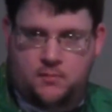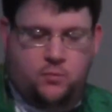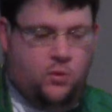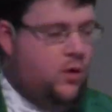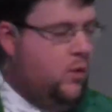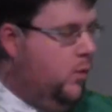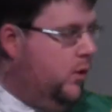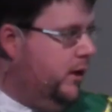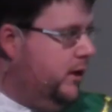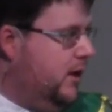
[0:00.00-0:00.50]

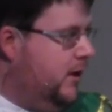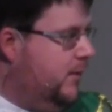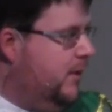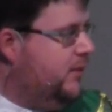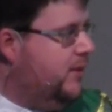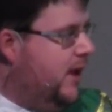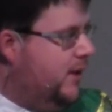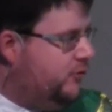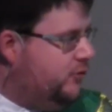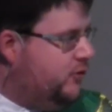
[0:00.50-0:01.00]
We're working on,
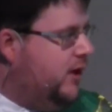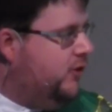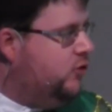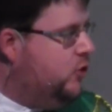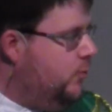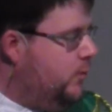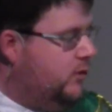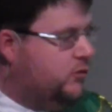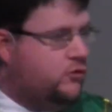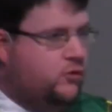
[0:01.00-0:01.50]
but that's right,
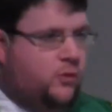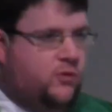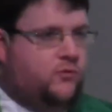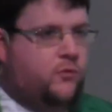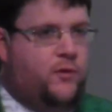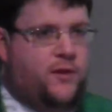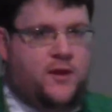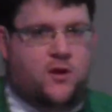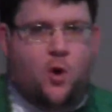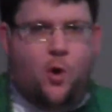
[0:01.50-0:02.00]
2 plus 2 is
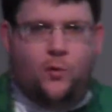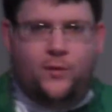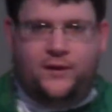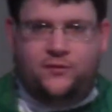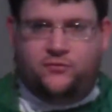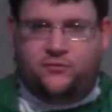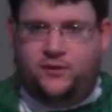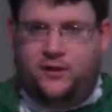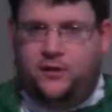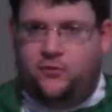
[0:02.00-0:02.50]
4. They know
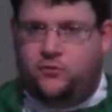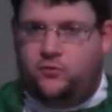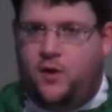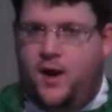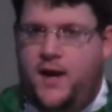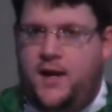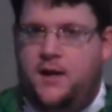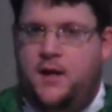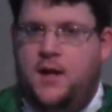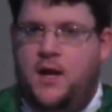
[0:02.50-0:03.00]
these things,
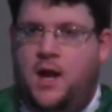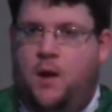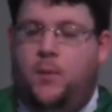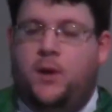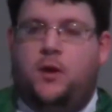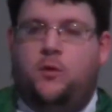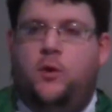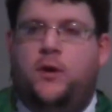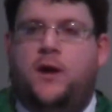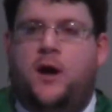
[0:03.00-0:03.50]
right? And
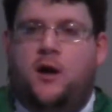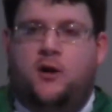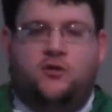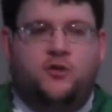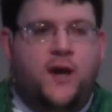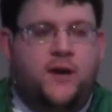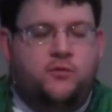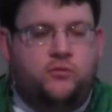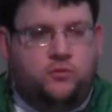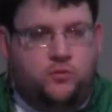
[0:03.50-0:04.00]
we can look at our
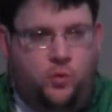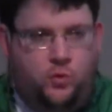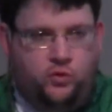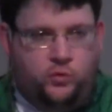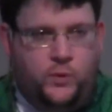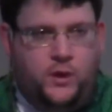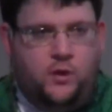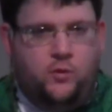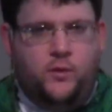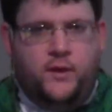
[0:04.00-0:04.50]
test
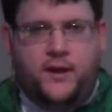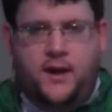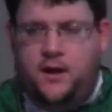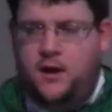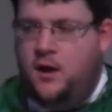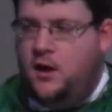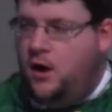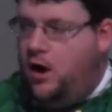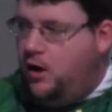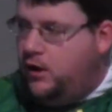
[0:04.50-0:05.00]
scores. We can look at
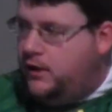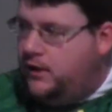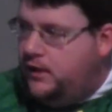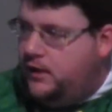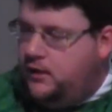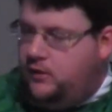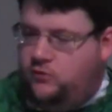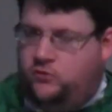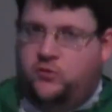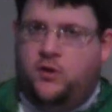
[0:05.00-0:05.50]
our
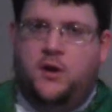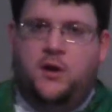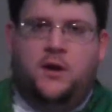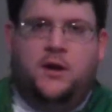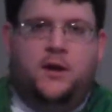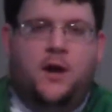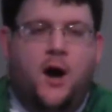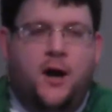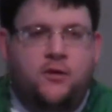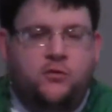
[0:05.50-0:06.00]
kids
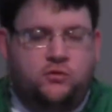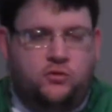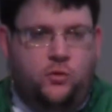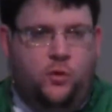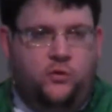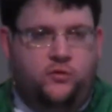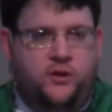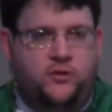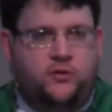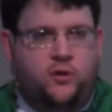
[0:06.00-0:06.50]
in high
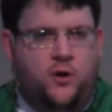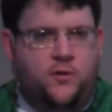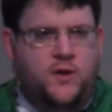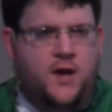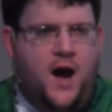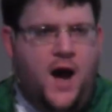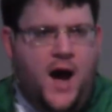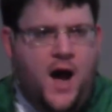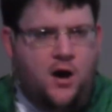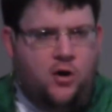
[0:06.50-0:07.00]
schools, that they're on
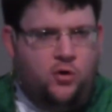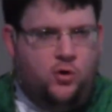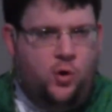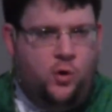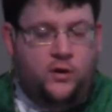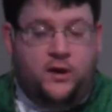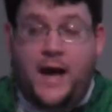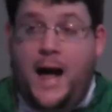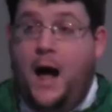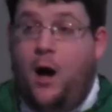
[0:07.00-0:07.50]
the honor
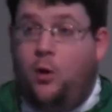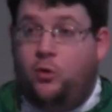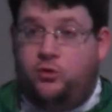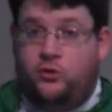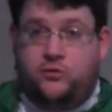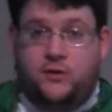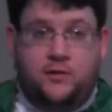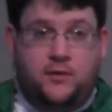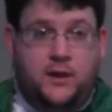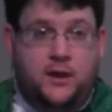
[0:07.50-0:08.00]
roll,
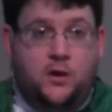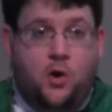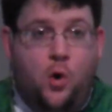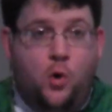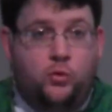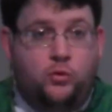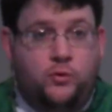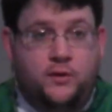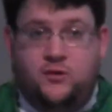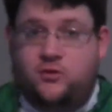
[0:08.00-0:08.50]
colleges that they
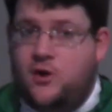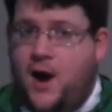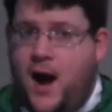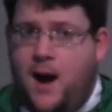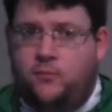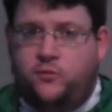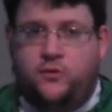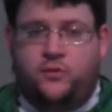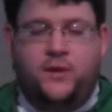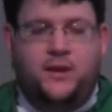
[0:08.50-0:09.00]
go to, the
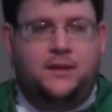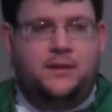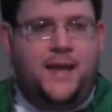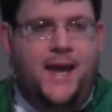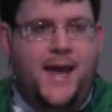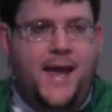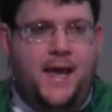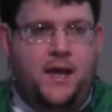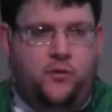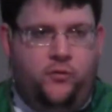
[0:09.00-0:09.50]
jobs that they
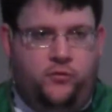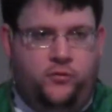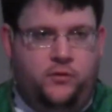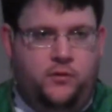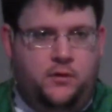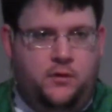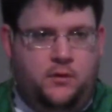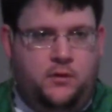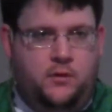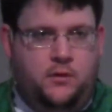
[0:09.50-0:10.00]
land.
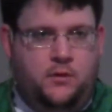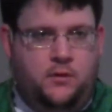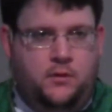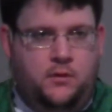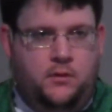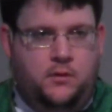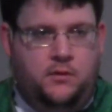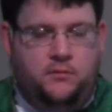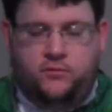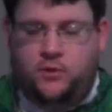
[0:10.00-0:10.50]

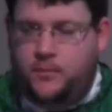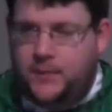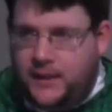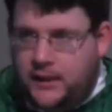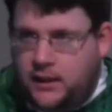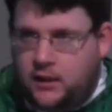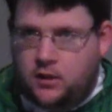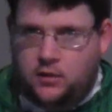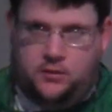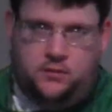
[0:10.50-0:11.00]
From
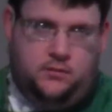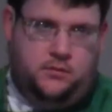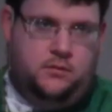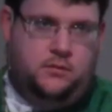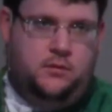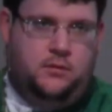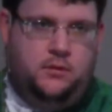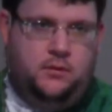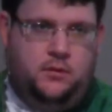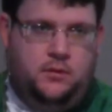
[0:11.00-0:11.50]
here
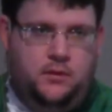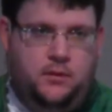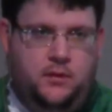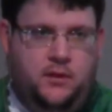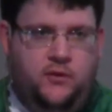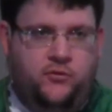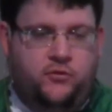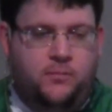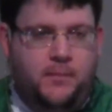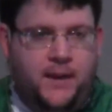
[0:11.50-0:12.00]

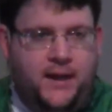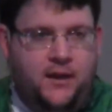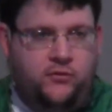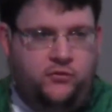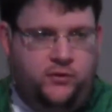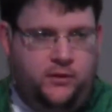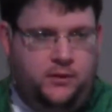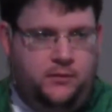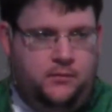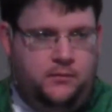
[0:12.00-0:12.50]
is
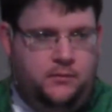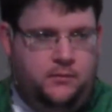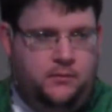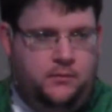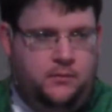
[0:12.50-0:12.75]
amazing.